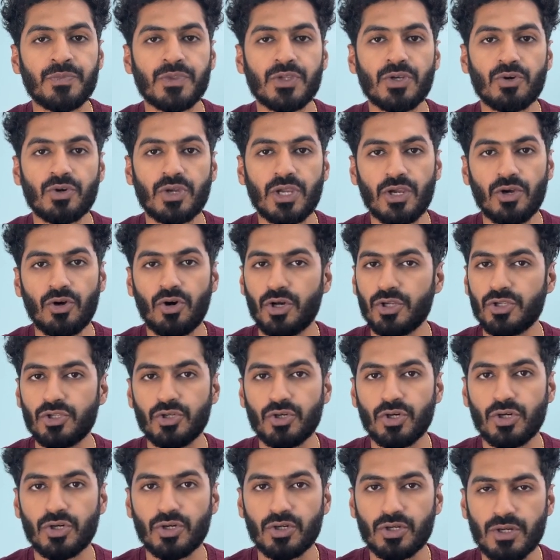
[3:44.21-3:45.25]
Okay, on
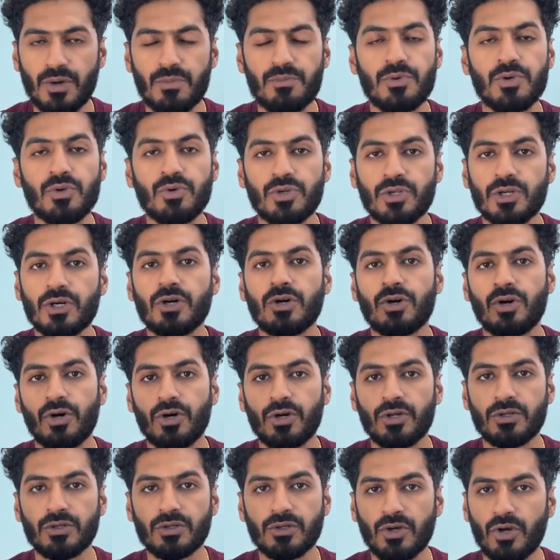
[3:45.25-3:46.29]
your computer or
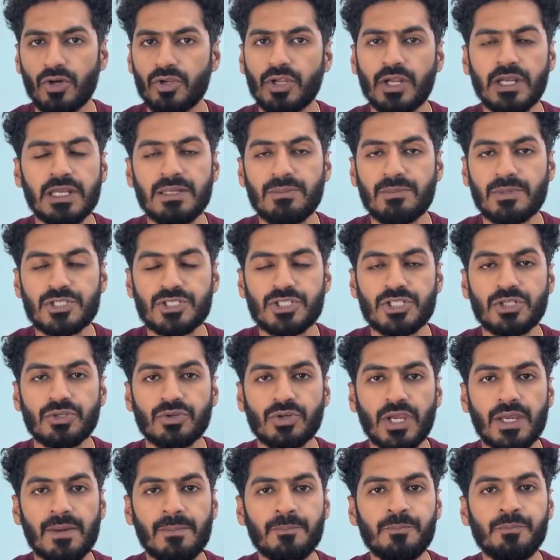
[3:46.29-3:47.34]
on any machine.
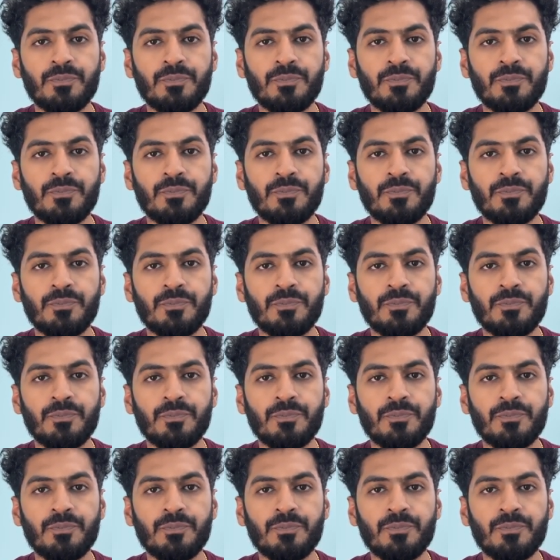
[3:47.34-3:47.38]
Okay,